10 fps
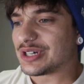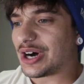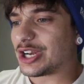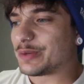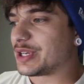
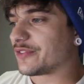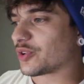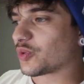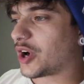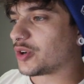On a bit of a
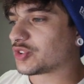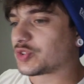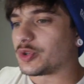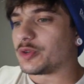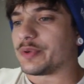roll,
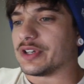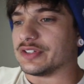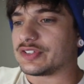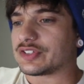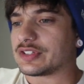
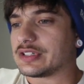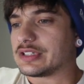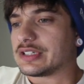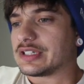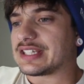Swoopers.
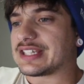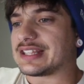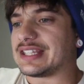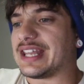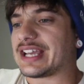Let's get
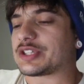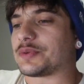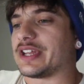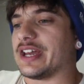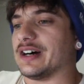the next
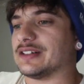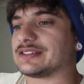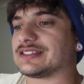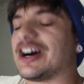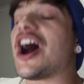one out.
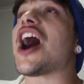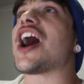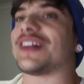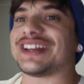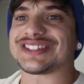
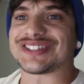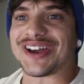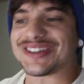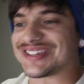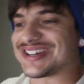Oh, that is
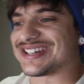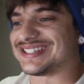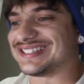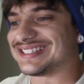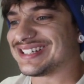so
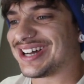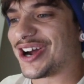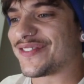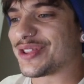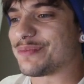good.
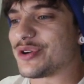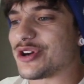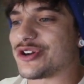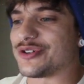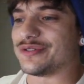Over the
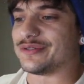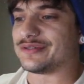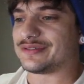moon.